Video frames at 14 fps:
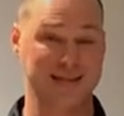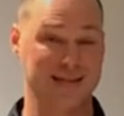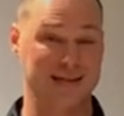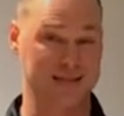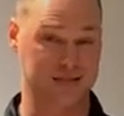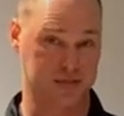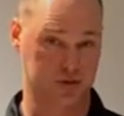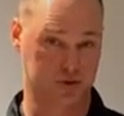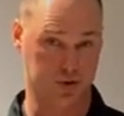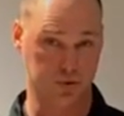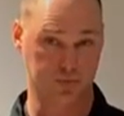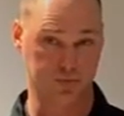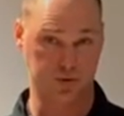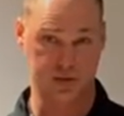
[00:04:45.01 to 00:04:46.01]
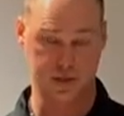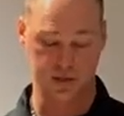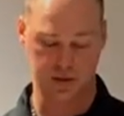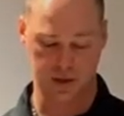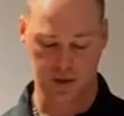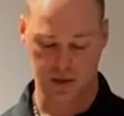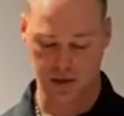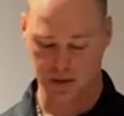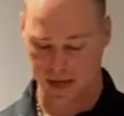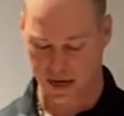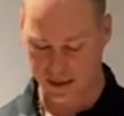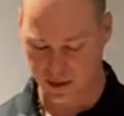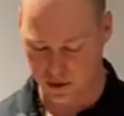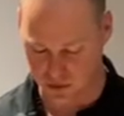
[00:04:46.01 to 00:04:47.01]
less than 2%
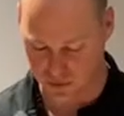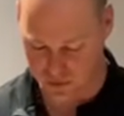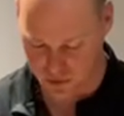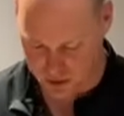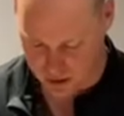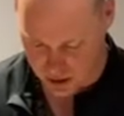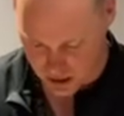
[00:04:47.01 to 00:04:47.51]
lactose.